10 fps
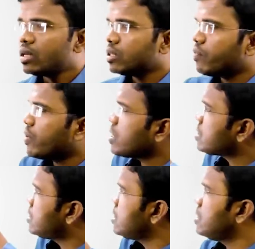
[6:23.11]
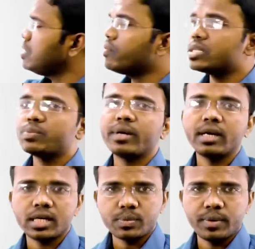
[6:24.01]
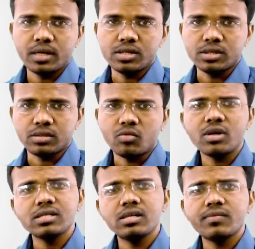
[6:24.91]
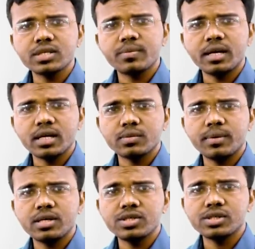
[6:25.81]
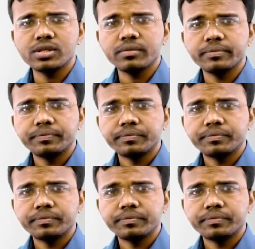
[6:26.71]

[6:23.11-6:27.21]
The first is investment expenditure. What is investment expenditure?